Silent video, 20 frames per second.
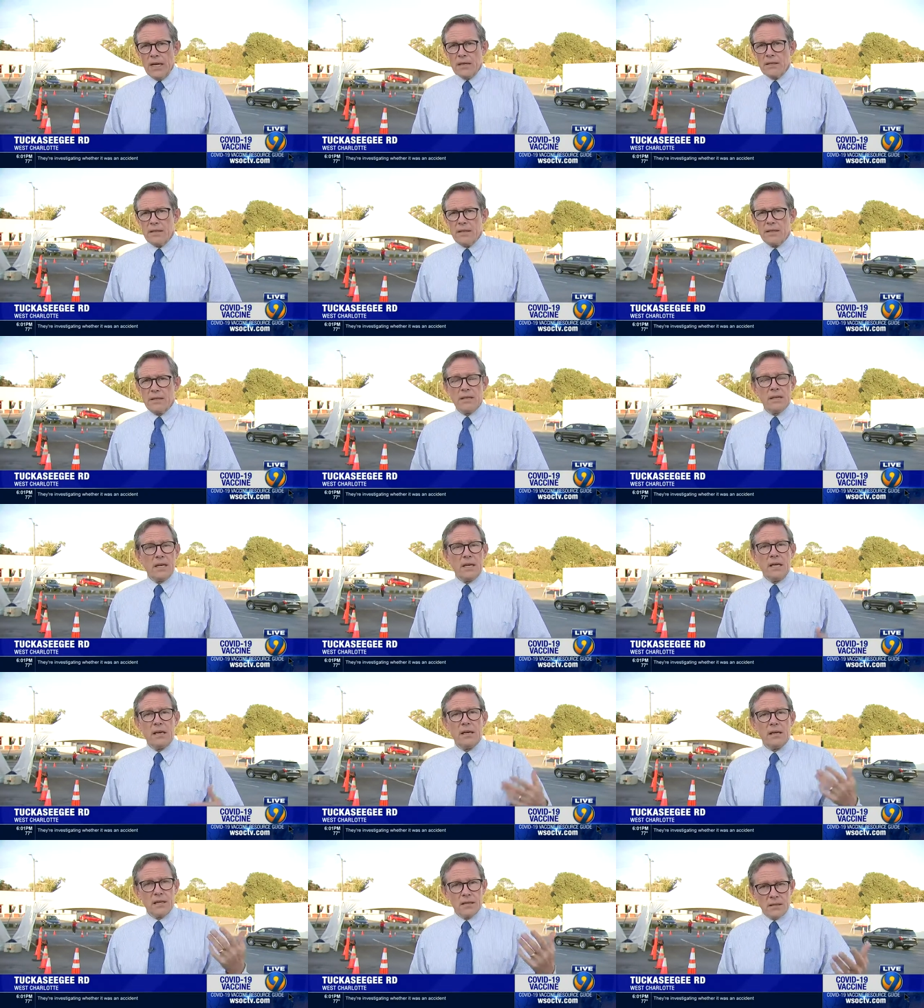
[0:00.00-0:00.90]
since
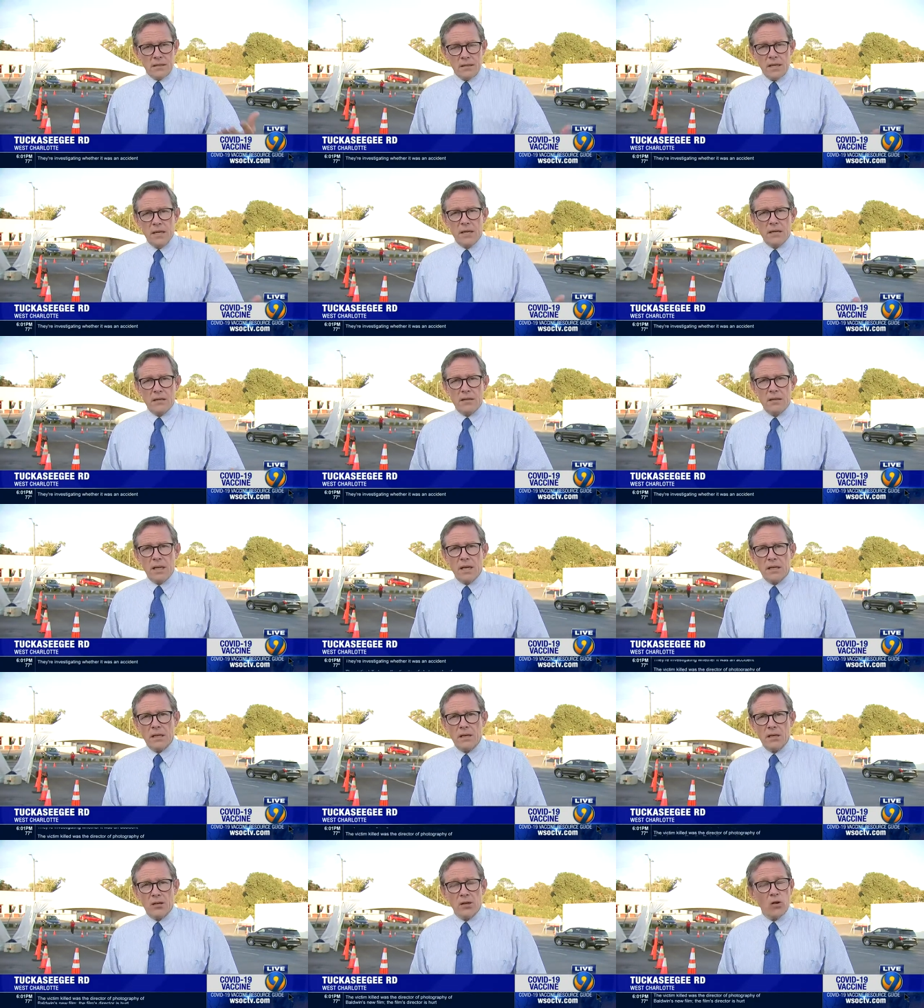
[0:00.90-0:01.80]
the uh, C D C
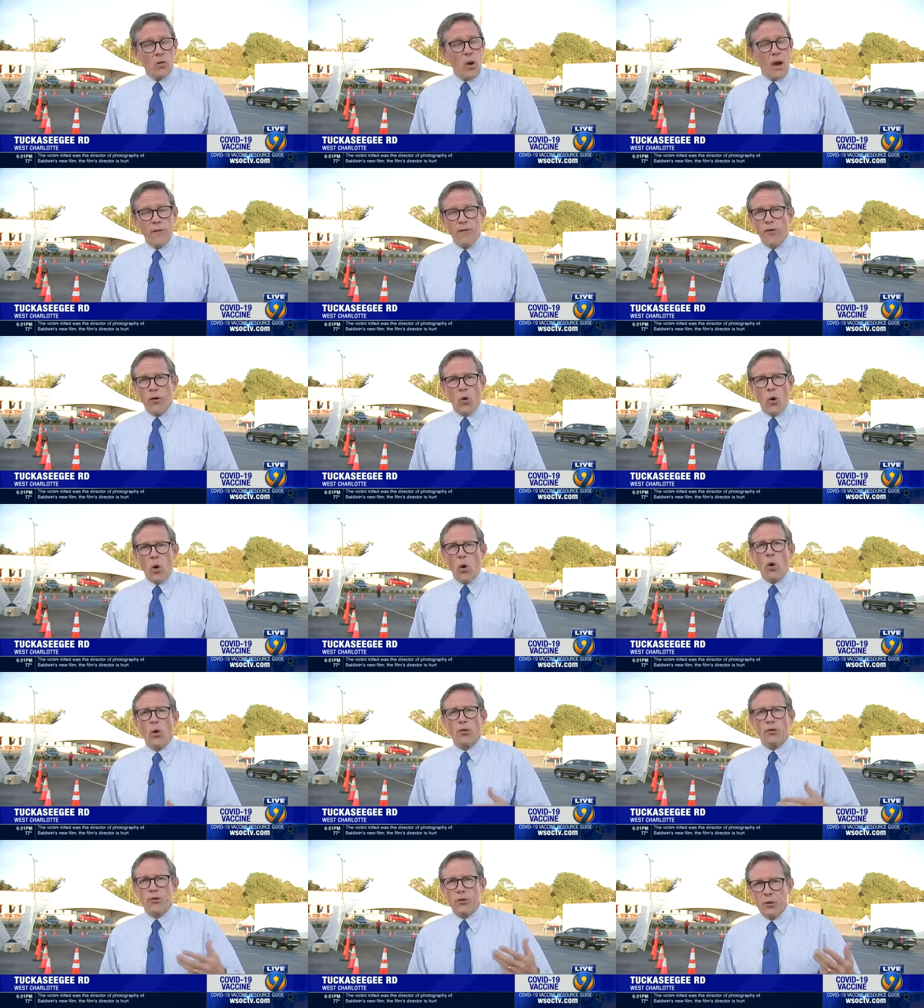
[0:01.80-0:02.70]
cleared the way for
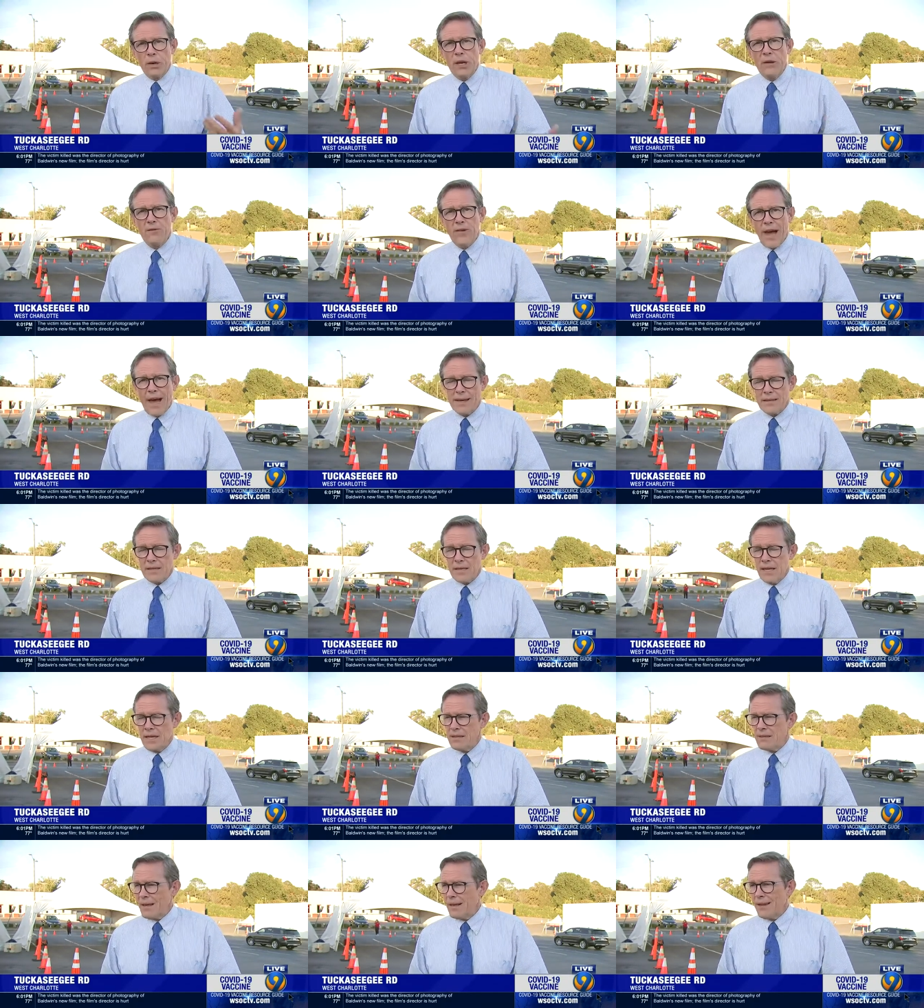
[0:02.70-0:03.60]
all three
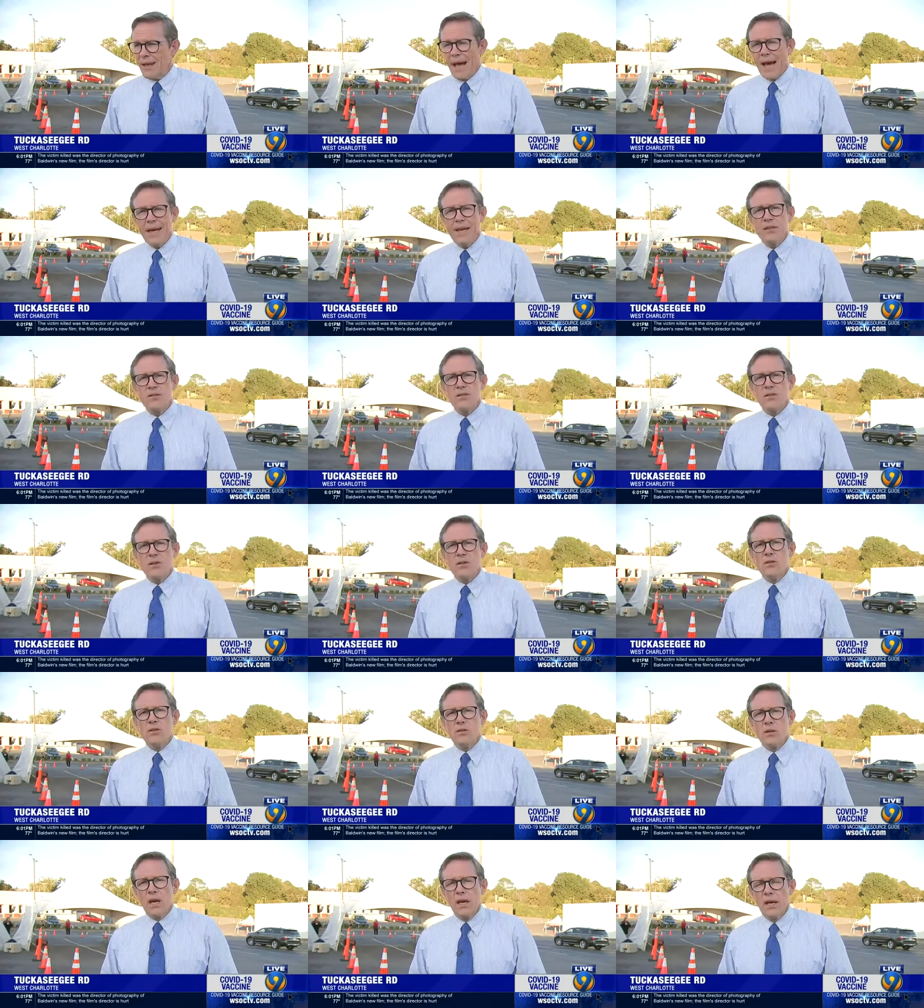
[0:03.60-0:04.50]
vaccines, and that is
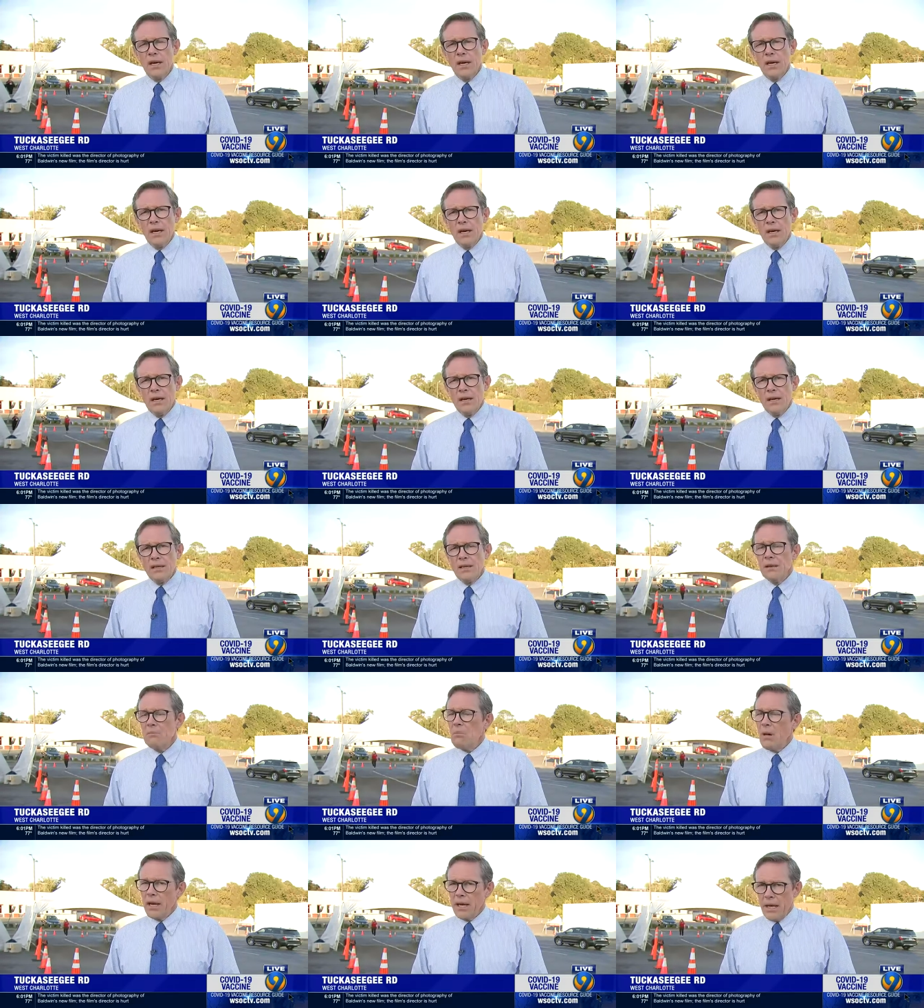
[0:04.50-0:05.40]
news
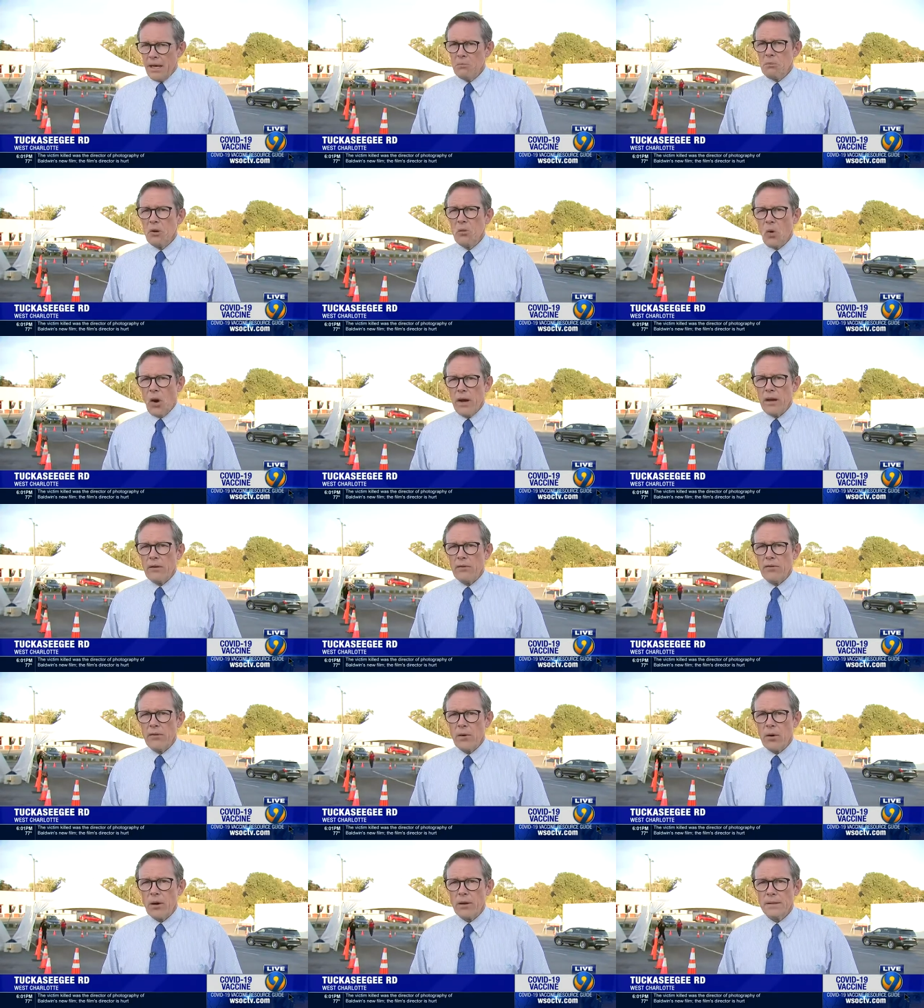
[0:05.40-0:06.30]
that many had been waiting
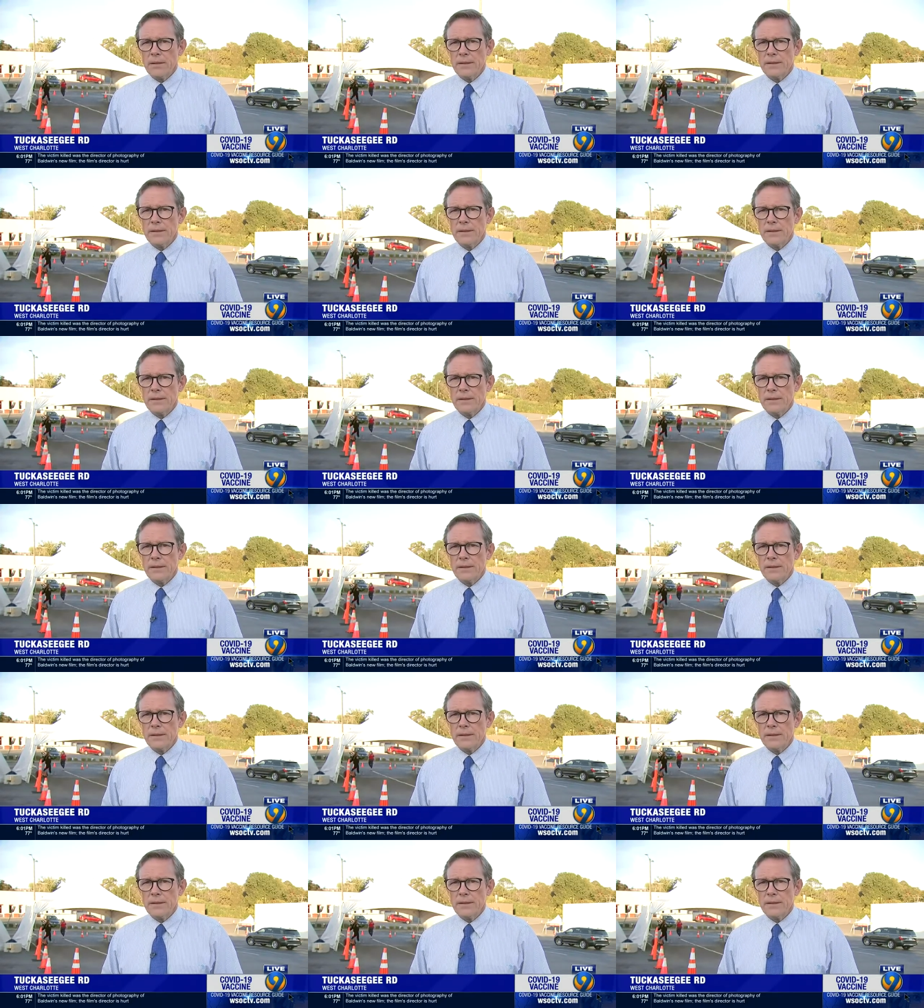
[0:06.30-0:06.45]
for.